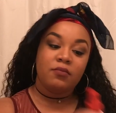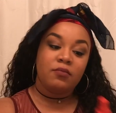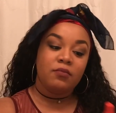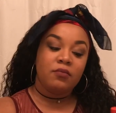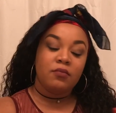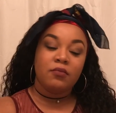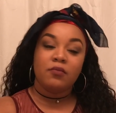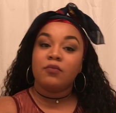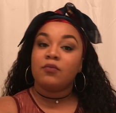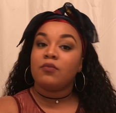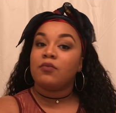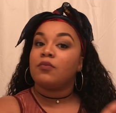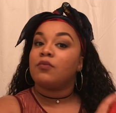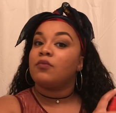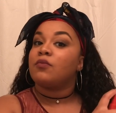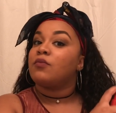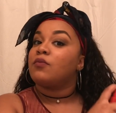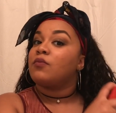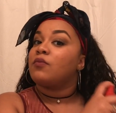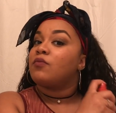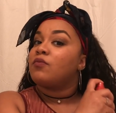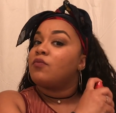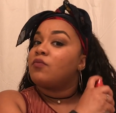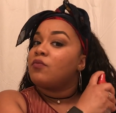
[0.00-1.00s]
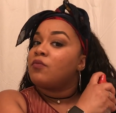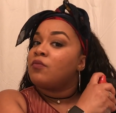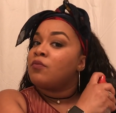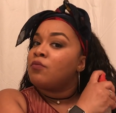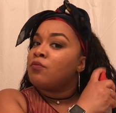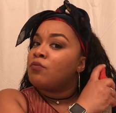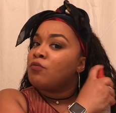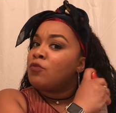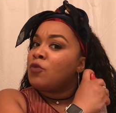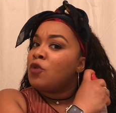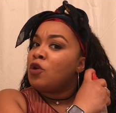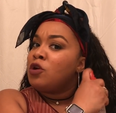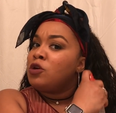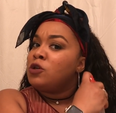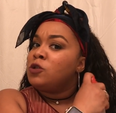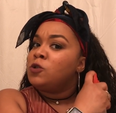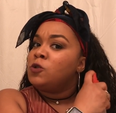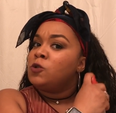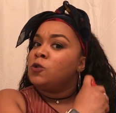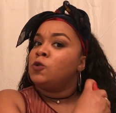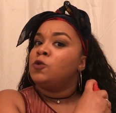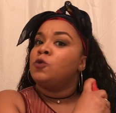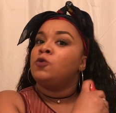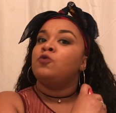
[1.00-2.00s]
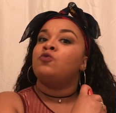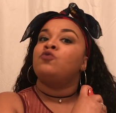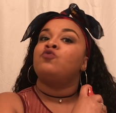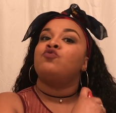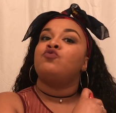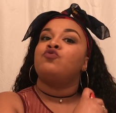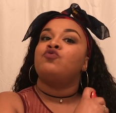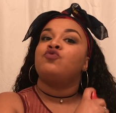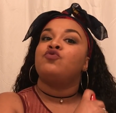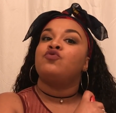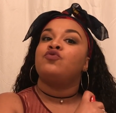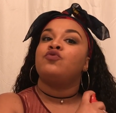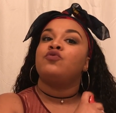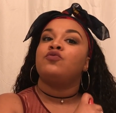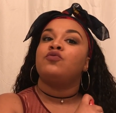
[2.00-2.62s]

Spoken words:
No one is speaking in this clip.